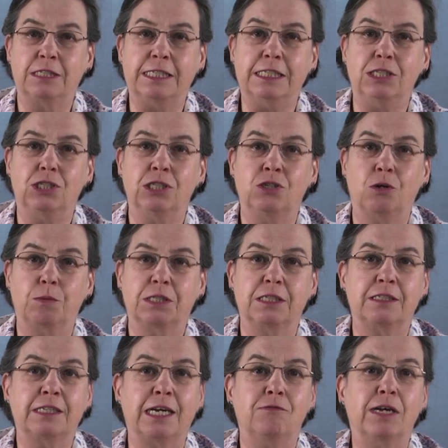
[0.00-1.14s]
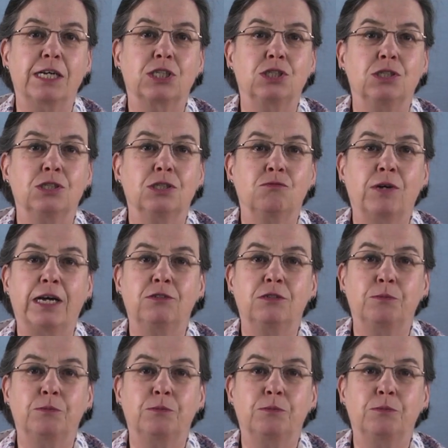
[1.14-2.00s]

each in opposite directions around